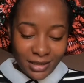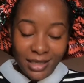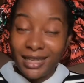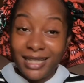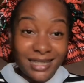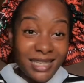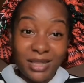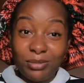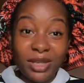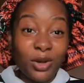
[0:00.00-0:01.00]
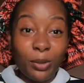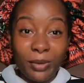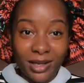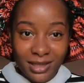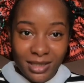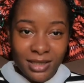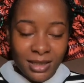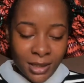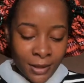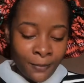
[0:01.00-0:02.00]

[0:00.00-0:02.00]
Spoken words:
talented makeup artist,